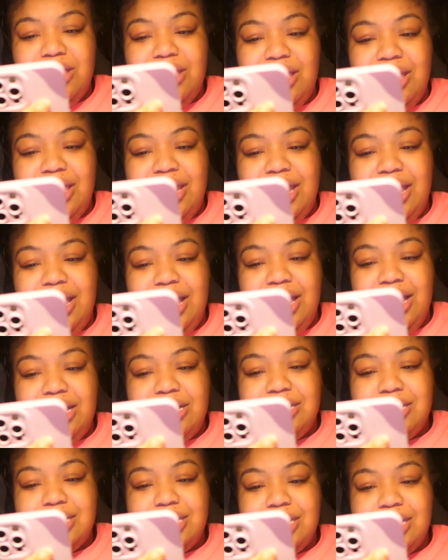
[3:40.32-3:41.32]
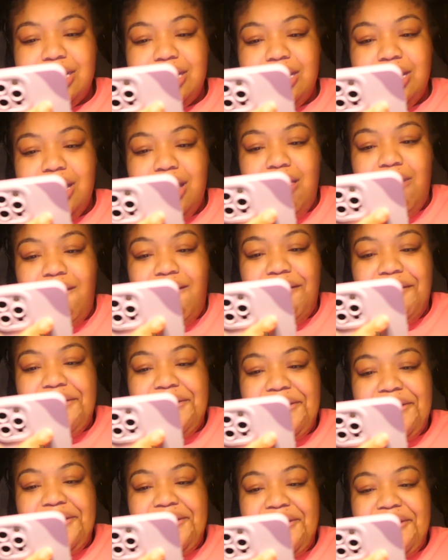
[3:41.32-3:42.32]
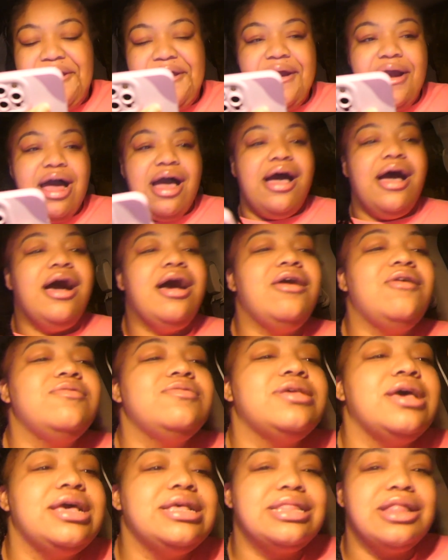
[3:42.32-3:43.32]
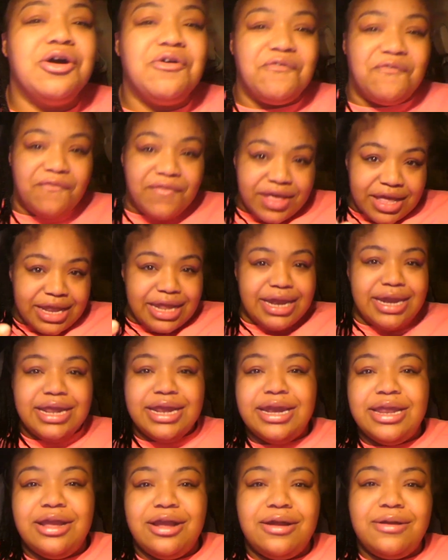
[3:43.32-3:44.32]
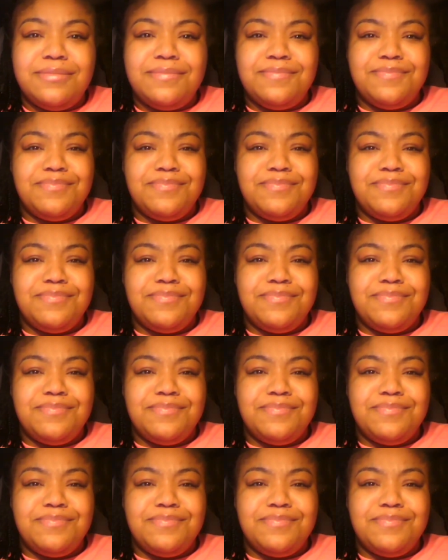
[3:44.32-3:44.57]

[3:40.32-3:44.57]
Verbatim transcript: And I ain't see, I don't taste no feeling in there.